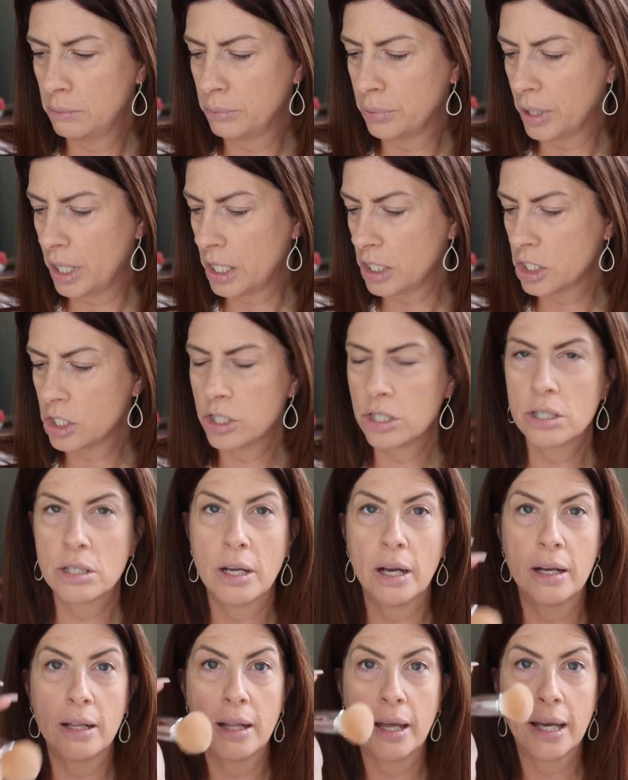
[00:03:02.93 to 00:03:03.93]
brush.
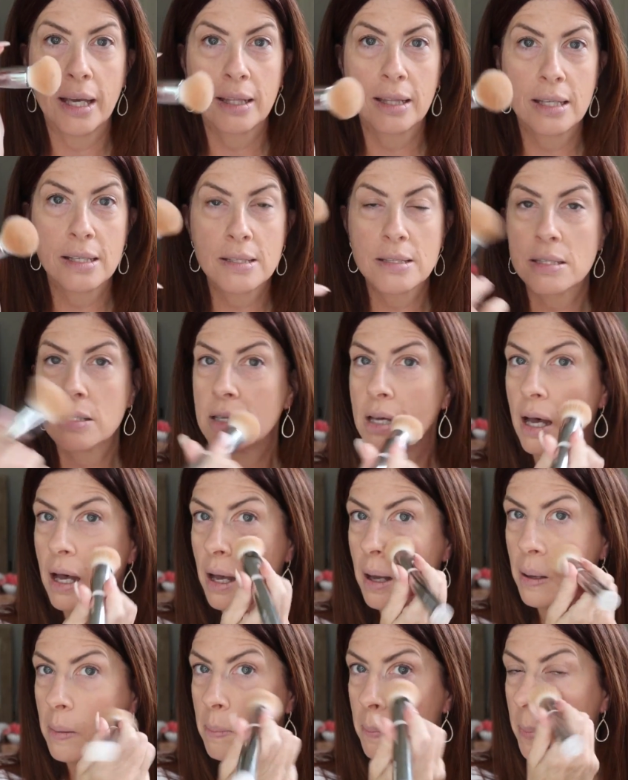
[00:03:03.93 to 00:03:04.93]
I like this.
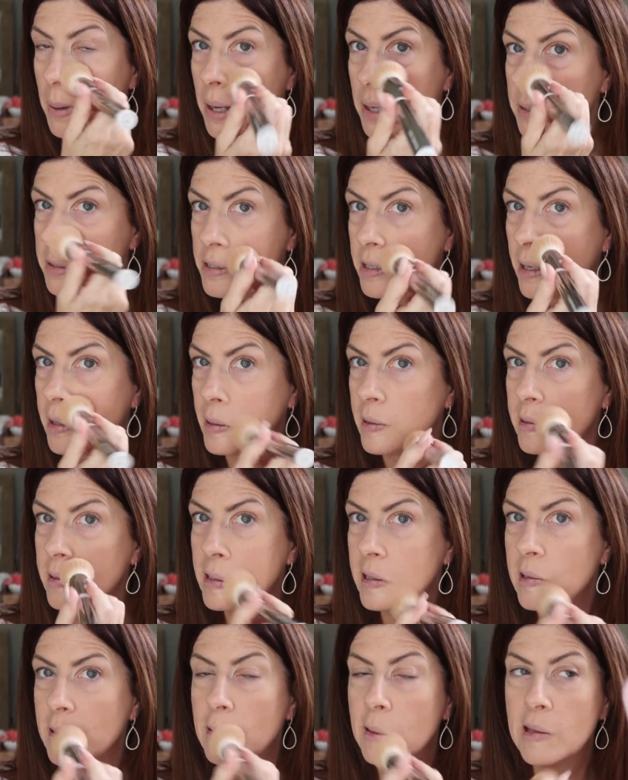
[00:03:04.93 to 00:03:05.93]
But